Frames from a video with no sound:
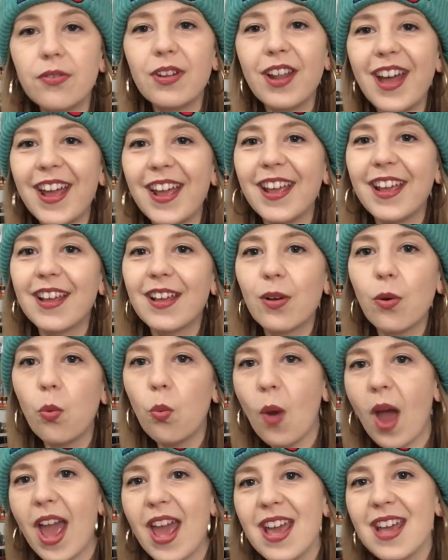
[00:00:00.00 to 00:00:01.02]
like
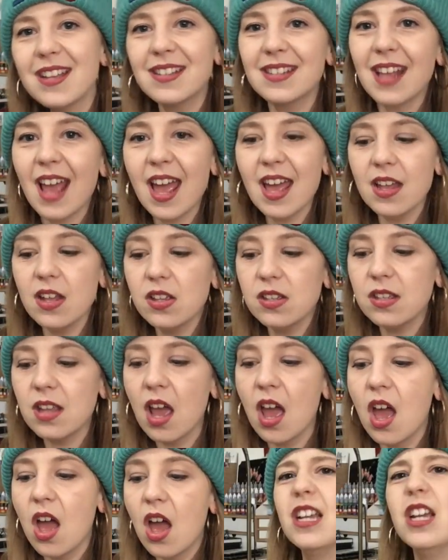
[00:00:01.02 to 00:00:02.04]
weighing scales.
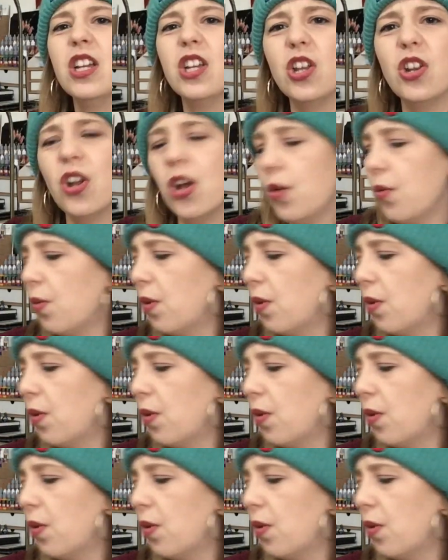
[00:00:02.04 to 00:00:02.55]
You know